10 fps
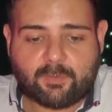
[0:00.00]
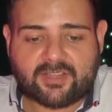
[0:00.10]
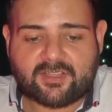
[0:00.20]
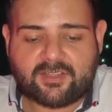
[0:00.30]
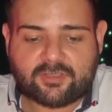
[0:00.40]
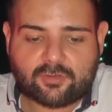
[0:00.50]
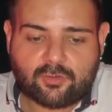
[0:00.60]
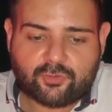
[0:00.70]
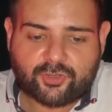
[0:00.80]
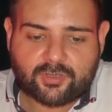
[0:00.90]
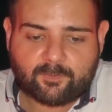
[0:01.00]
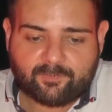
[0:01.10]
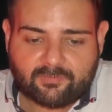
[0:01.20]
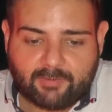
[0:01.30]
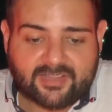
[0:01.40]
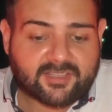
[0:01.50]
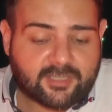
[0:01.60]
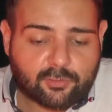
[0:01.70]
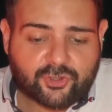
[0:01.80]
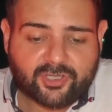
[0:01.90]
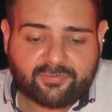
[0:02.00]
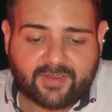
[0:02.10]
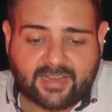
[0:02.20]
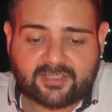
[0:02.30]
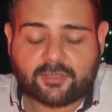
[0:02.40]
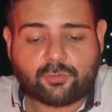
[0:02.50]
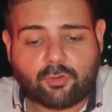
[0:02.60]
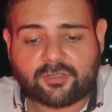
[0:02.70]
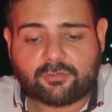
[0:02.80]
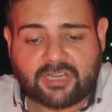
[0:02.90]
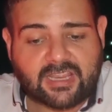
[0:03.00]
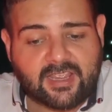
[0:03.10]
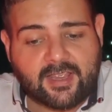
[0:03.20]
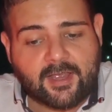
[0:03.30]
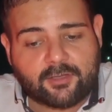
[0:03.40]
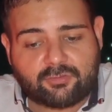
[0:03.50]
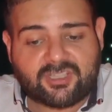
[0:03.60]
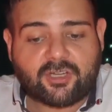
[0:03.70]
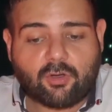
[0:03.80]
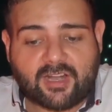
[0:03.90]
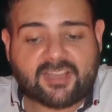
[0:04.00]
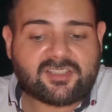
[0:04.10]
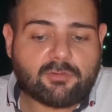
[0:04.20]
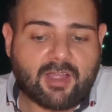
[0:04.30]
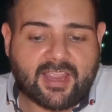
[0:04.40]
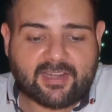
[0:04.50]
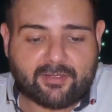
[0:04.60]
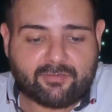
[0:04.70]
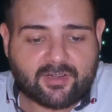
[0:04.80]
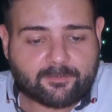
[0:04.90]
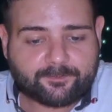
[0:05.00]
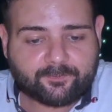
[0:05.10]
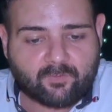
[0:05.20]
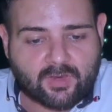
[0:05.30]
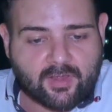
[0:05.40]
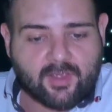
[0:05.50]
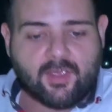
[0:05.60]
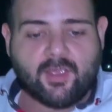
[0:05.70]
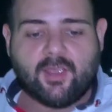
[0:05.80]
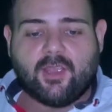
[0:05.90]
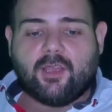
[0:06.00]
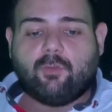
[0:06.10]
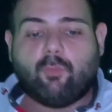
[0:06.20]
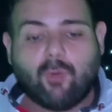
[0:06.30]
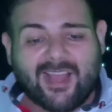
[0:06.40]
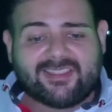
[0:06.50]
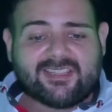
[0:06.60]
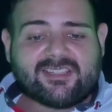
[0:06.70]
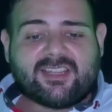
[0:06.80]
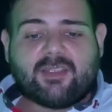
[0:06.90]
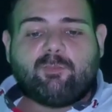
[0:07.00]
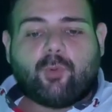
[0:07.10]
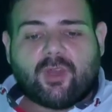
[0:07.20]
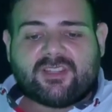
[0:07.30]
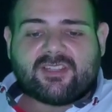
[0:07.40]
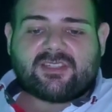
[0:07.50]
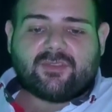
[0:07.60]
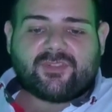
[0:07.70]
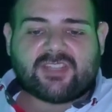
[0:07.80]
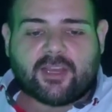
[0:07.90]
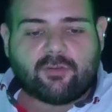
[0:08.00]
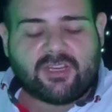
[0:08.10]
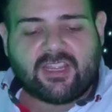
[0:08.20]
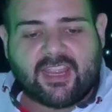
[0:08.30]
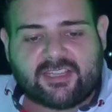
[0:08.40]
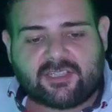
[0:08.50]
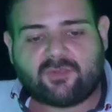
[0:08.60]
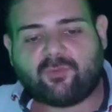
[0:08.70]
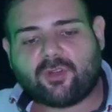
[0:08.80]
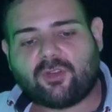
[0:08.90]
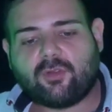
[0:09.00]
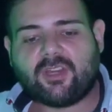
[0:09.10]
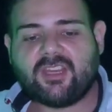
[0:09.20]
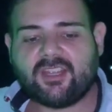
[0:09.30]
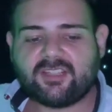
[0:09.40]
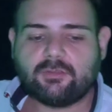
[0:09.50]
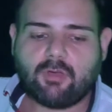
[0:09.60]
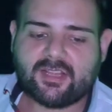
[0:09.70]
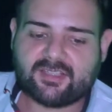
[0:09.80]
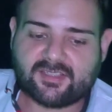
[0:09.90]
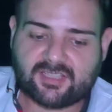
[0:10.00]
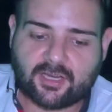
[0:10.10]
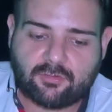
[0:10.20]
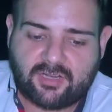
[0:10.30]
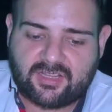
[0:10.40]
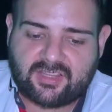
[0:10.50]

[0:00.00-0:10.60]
by the dilution factor 2 or 3 to the correct CYA level. What is the importance of cyanuric acid for chlorinated water? Cyanuric